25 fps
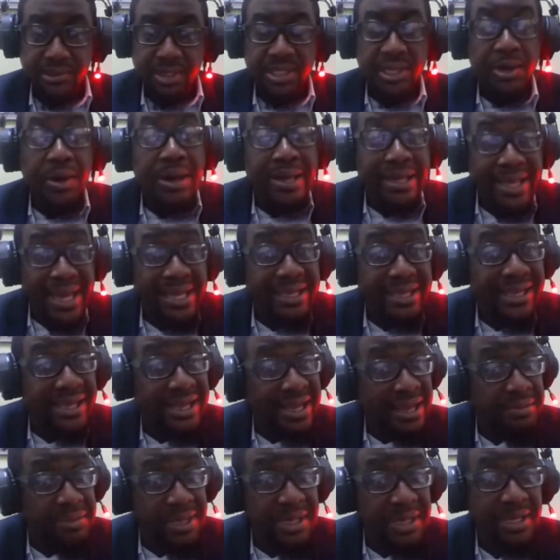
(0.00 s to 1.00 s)
Now, again,
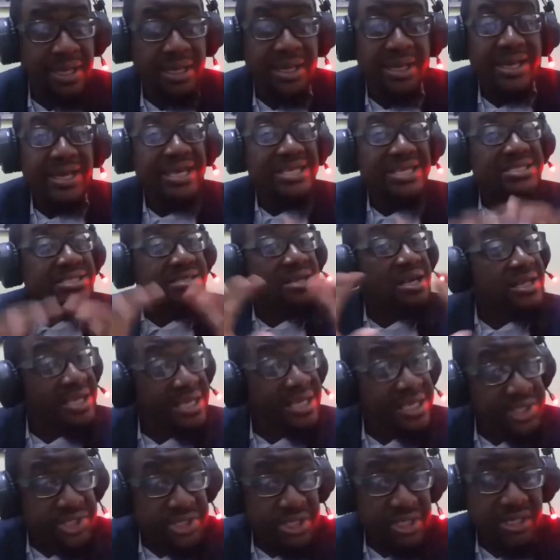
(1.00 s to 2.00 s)
hear me. It's not
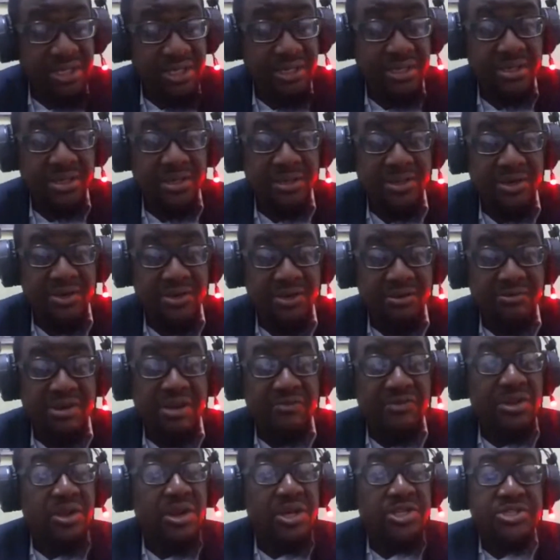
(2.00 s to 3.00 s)
easy.
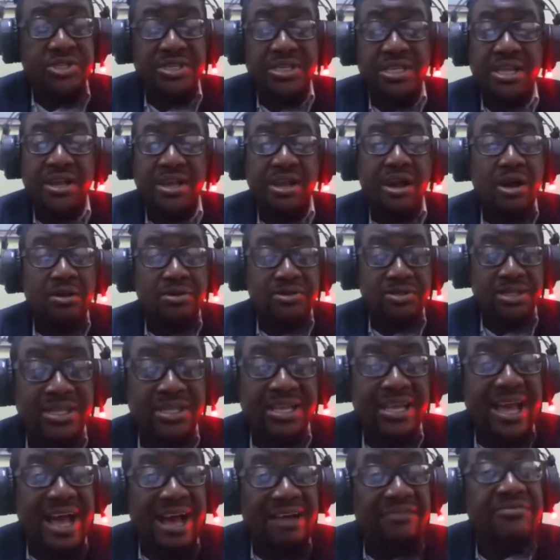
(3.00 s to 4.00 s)
Reverend mm-hmm. Austin and the council,
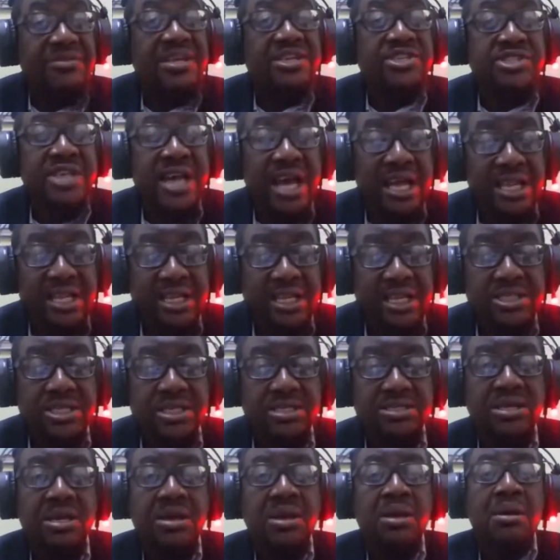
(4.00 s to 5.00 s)
they have their
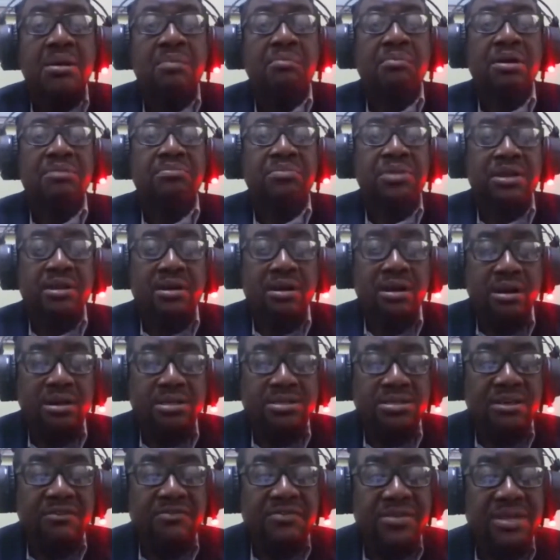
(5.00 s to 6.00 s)
challenges. But
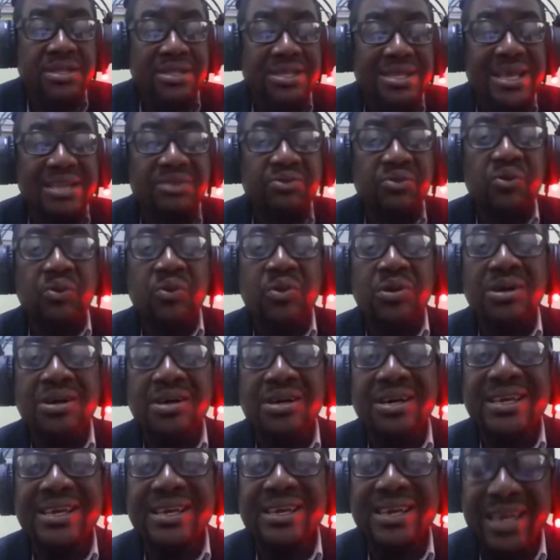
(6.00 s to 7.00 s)
because of the
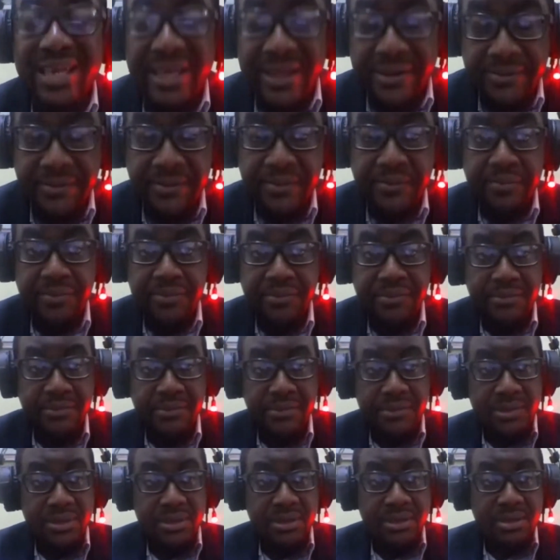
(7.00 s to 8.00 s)
networking,
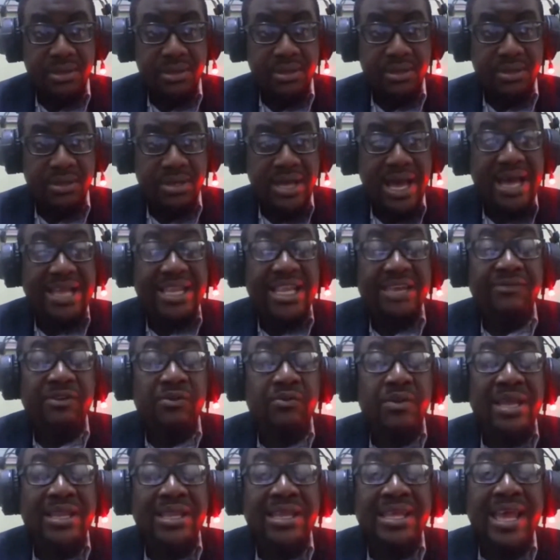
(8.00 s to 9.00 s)
and
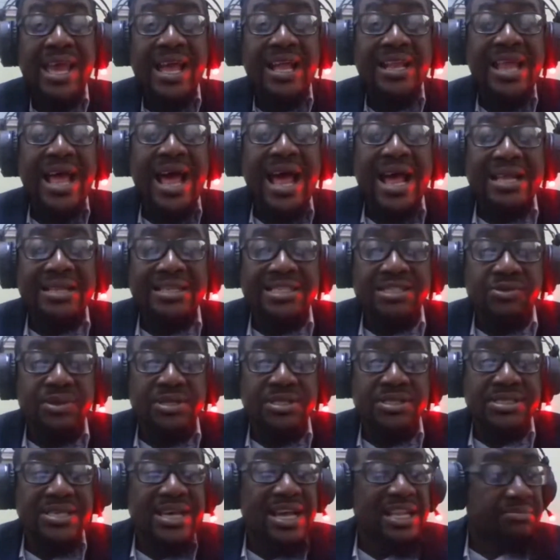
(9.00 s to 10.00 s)
even when he held hands
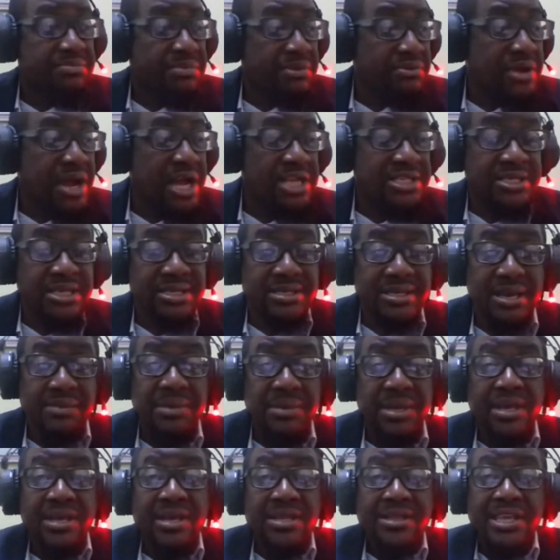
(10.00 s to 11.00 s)
with Sat Maraj and
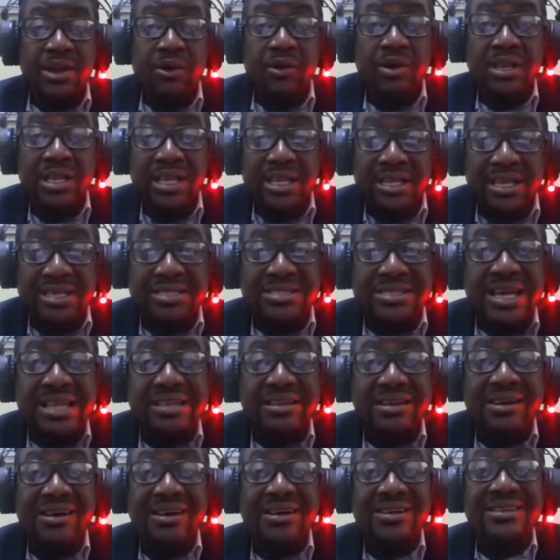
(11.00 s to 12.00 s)
them, there were leaders
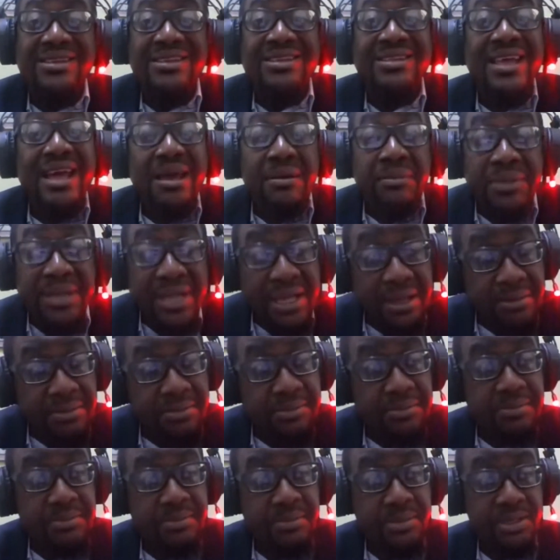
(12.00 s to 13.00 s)
that condemned
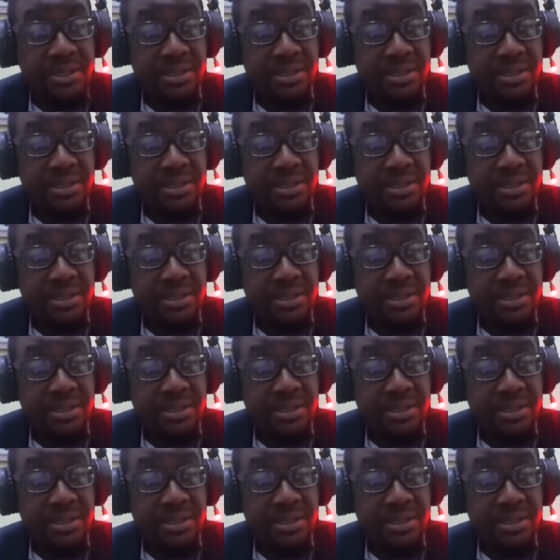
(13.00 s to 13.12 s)
him.